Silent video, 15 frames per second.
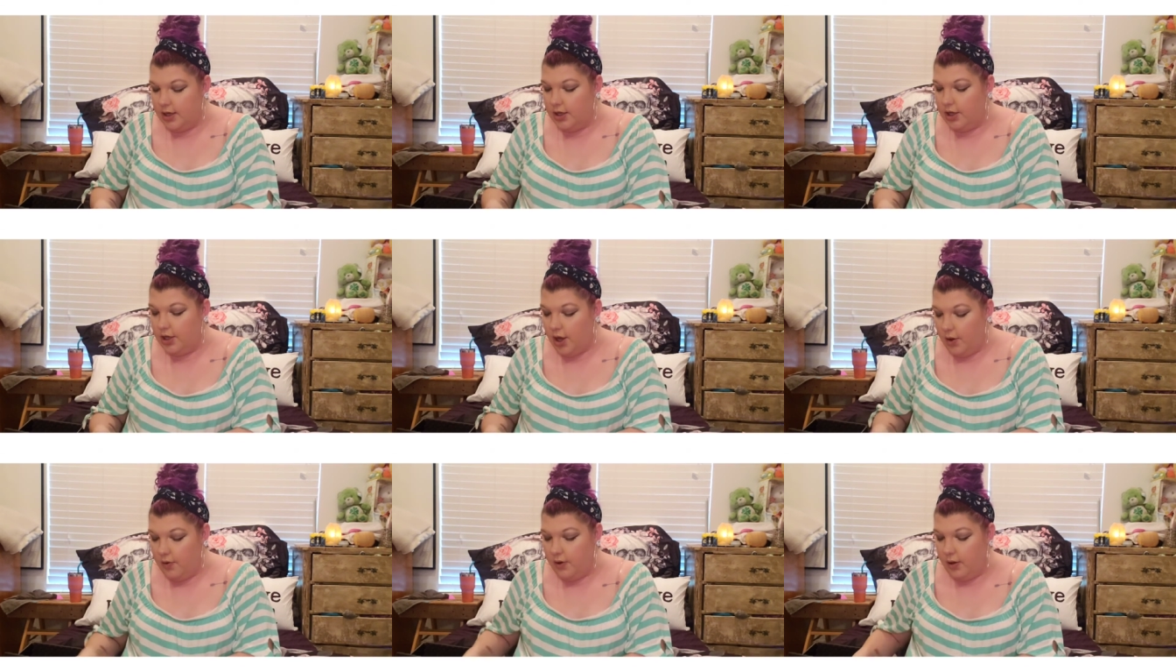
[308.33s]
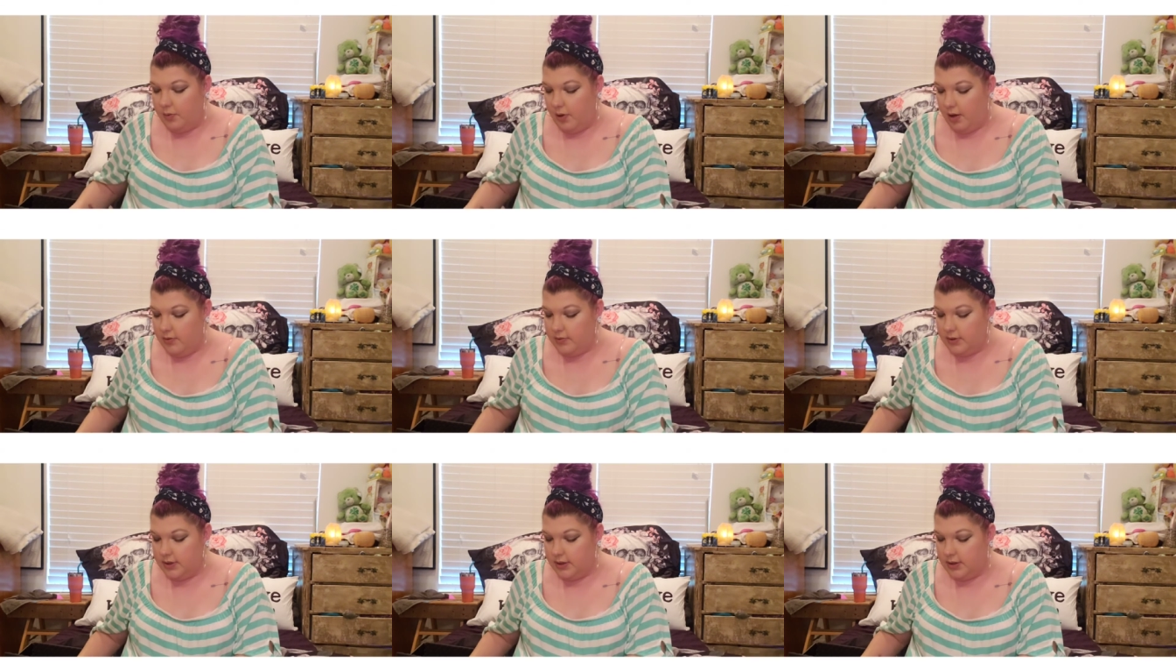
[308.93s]
yoga
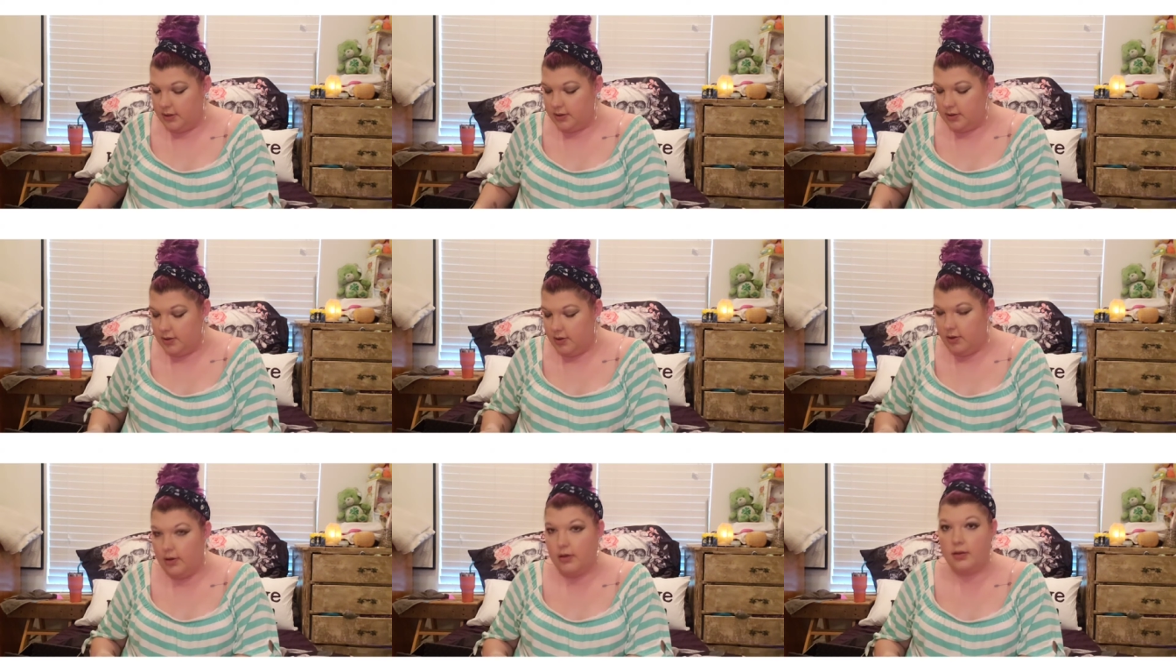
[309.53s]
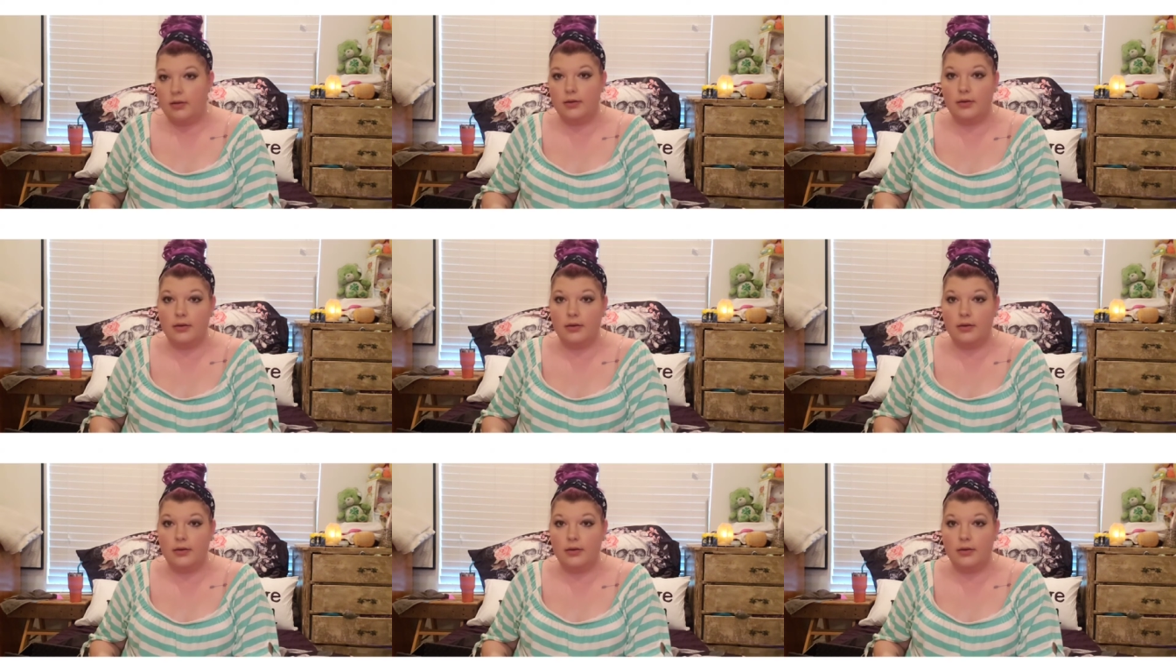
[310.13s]
poses, y'all.